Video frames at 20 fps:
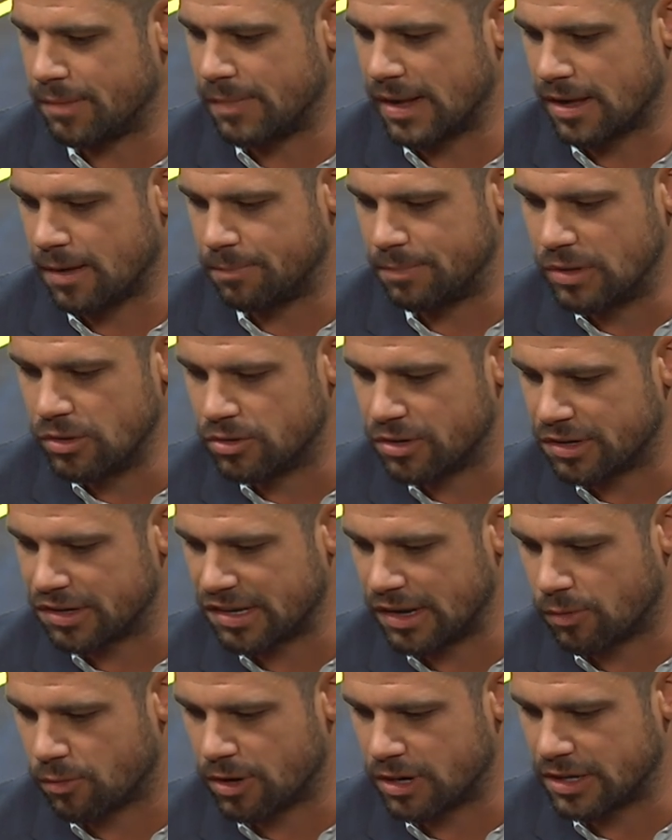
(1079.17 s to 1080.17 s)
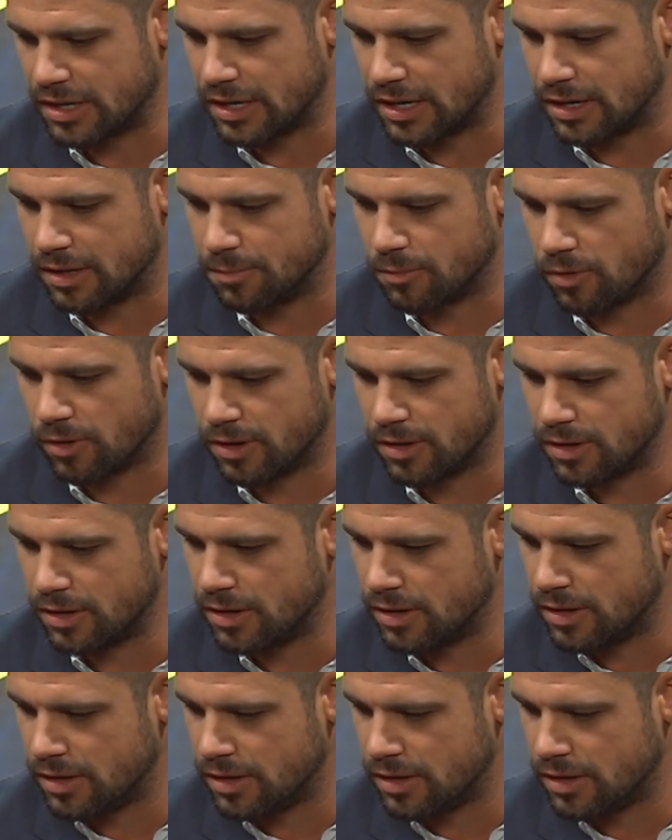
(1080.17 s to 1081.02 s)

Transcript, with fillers: on my computer. It's not working anymore.